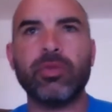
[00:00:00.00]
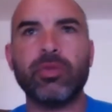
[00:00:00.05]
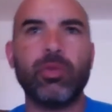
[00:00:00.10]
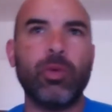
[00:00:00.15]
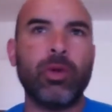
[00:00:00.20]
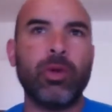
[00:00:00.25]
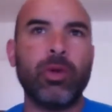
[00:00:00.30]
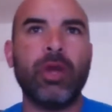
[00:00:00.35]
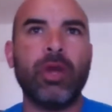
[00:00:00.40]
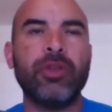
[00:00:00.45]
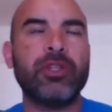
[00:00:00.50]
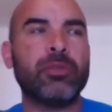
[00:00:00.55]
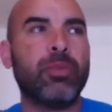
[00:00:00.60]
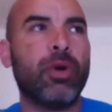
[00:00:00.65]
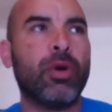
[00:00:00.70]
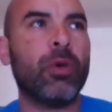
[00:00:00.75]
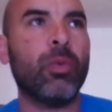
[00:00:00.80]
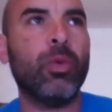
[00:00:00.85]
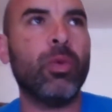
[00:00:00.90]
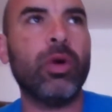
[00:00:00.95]
So we'll call
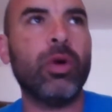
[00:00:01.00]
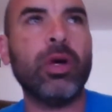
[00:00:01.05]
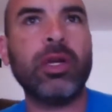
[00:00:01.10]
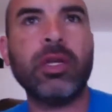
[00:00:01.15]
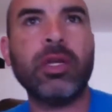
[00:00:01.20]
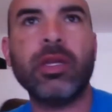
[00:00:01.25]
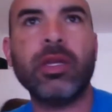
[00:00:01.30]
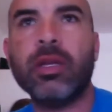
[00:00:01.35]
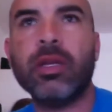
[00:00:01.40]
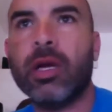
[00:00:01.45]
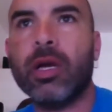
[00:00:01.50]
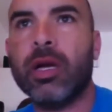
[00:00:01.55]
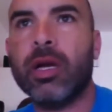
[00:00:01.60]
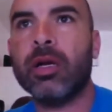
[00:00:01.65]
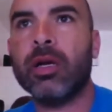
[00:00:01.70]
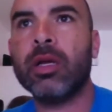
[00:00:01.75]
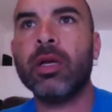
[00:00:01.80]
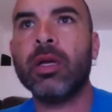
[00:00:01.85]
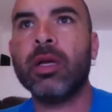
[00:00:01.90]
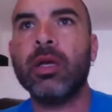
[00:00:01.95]
this part 1, and then
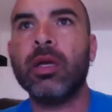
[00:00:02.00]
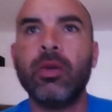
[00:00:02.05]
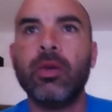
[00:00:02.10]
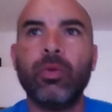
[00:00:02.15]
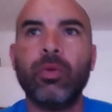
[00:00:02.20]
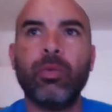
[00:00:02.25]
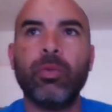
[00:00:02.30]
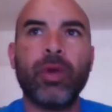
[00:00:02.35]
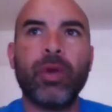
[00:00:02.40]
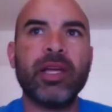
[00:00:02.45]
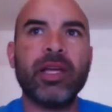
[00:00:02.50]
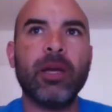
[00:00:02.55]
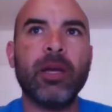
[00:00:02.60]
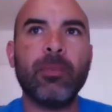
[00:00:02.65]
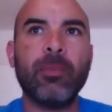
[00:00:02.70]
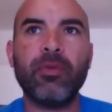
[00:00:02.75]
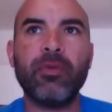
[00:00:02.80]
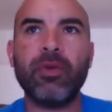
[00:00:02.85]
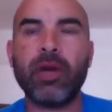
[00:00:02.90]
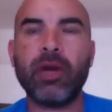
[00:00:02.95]
we'll break it
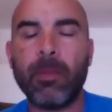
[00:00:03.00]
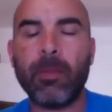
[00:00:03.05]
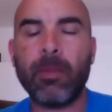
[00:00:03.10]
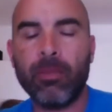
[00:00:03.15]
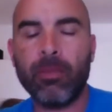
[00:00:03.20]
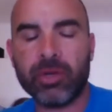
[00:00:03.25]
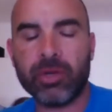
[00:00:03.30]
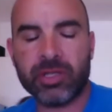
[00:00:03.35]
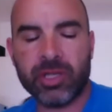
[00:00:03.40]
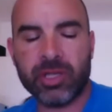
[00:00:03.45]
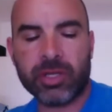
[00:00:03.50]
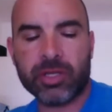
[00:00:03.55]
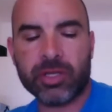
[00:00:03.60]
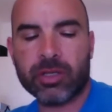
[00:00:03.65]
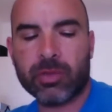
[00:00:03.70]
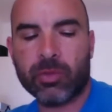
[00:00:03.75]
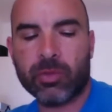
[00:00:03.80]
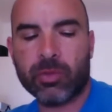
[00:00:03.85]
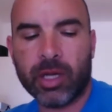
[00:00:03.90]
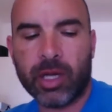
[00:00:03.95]
up over a couple more
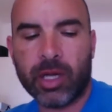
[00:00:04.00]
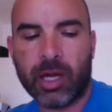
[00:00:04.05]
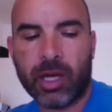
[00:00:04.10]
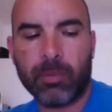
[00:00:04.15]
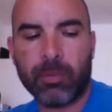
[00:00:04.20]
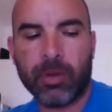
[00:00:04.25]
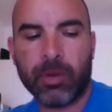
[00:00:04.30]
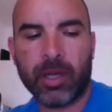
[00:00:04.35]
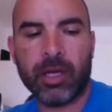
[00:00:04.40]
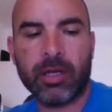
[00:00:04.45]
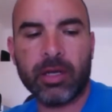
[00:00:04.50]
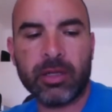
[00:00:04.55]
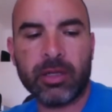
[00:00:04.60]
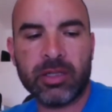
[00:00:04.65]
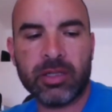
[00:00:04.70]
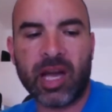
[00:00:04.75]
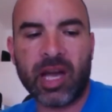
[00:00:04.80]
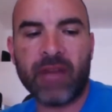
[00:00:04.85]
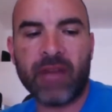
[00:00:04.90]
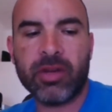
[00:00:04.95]
sessions and really kind
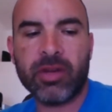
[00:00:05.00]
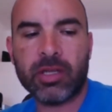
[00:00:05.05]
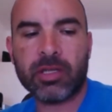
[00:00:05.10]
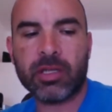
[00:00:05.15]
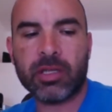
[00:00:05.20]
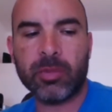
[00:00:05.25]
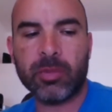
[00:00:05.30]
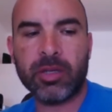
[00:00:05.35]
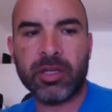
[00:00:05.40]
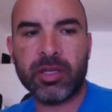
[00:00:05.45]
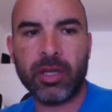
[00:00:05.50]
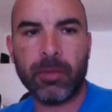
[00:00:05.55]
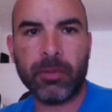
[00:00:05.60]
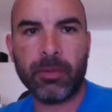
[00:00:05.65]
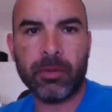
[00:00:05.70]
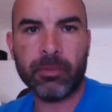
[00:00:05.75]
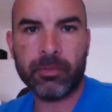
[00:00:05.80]
of dive into this a little bit deeper.